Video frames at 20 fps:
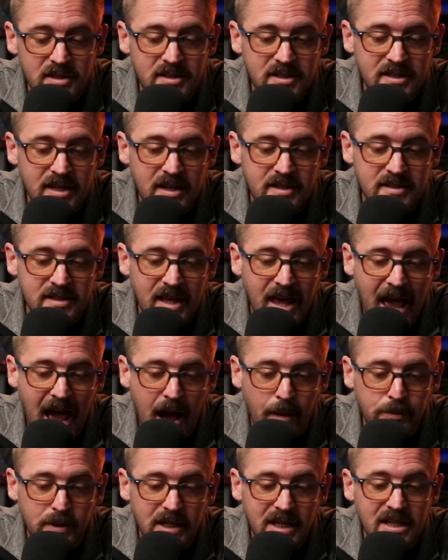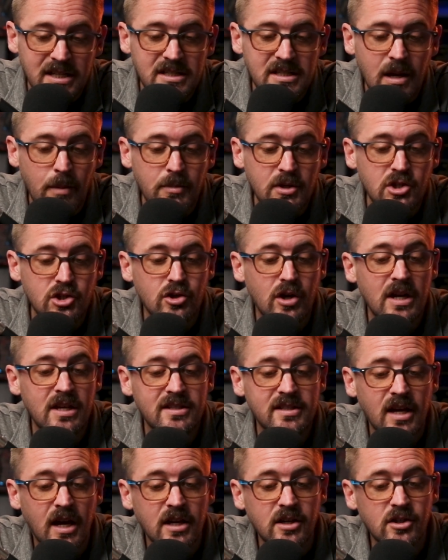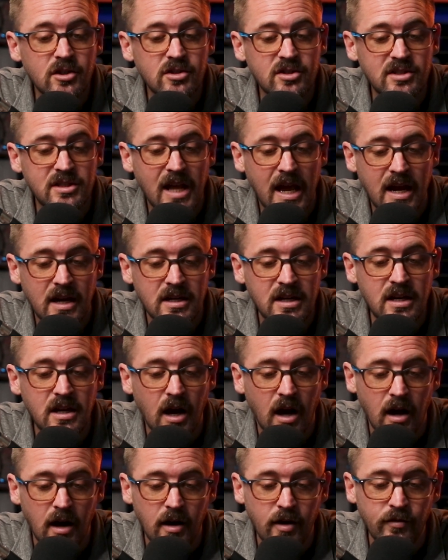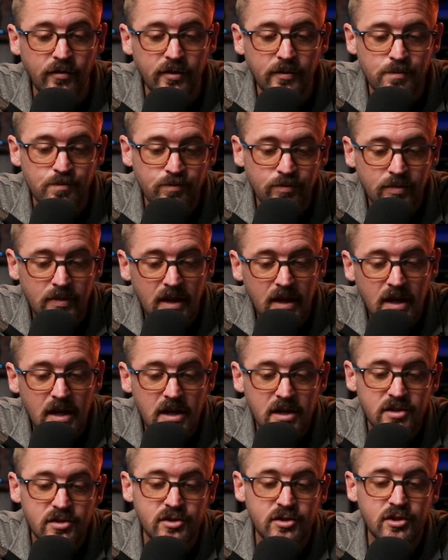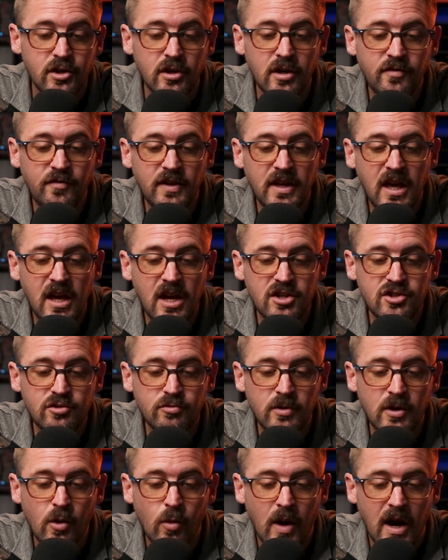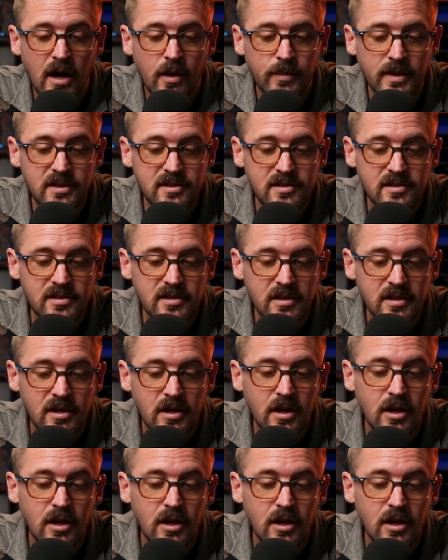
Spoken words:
It says the applicant demonstrates understanding of certification requirements,